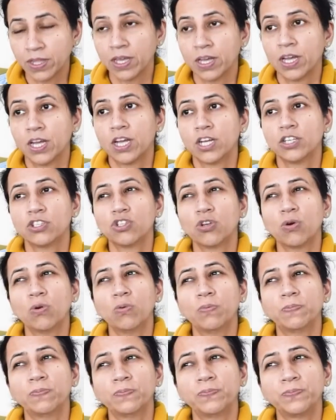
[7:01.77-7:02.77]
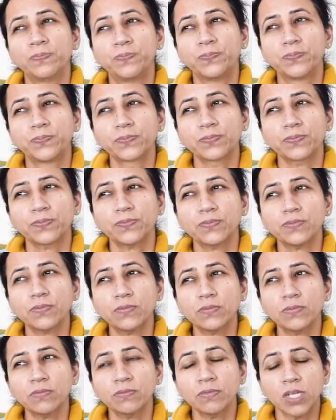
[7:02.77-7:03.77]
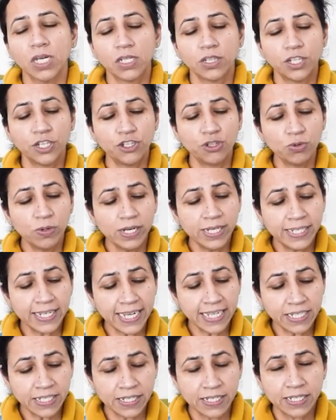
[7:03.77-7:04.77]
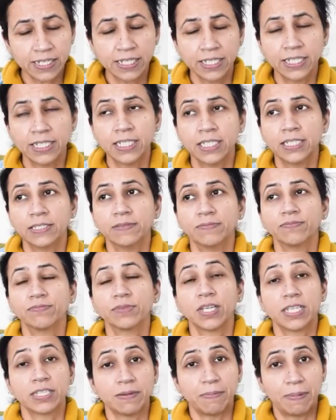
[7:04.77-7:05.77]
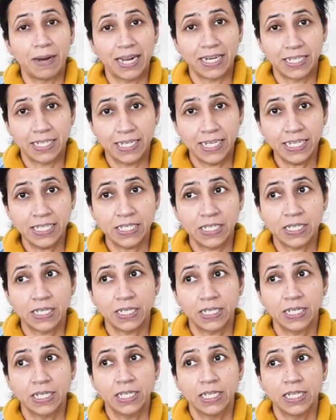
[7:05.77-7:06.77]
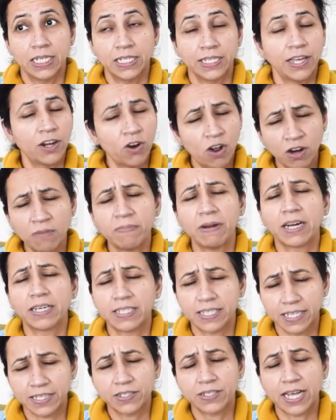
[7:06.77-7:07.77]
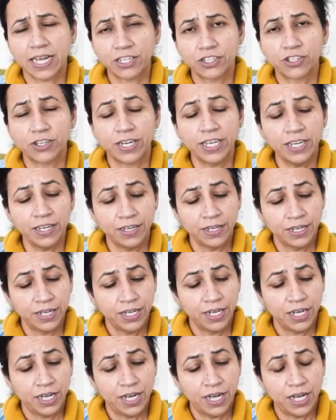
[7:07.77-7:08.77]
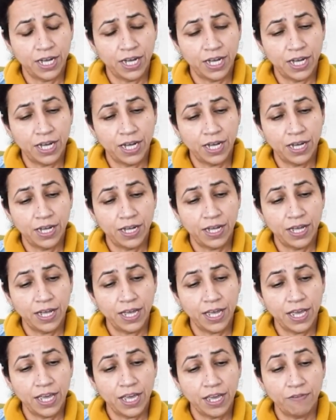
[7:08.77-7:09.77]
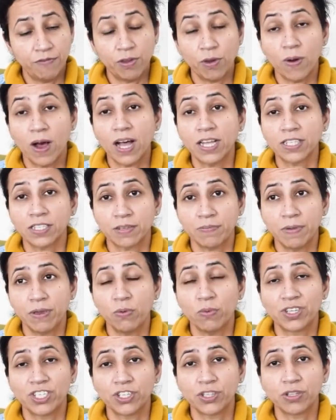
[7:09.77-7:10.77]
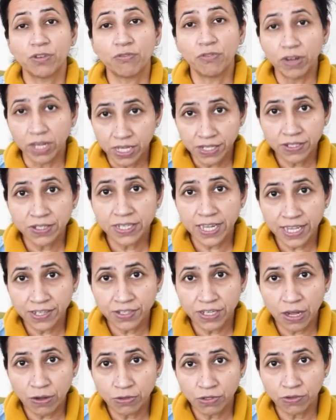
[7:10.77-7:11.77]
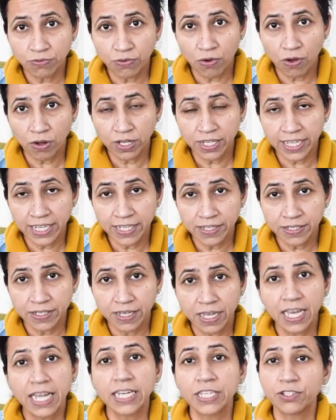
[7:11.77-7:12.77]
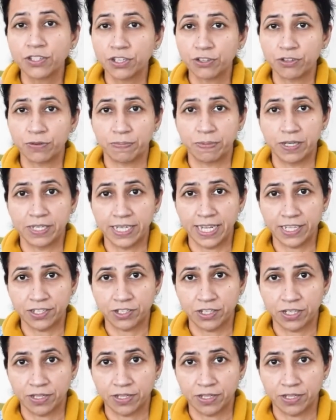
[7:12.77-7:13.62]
So, the dual test is a blood test. They're all blood tests actually. If you ask me which is the worst test out of all these, it's the triple test.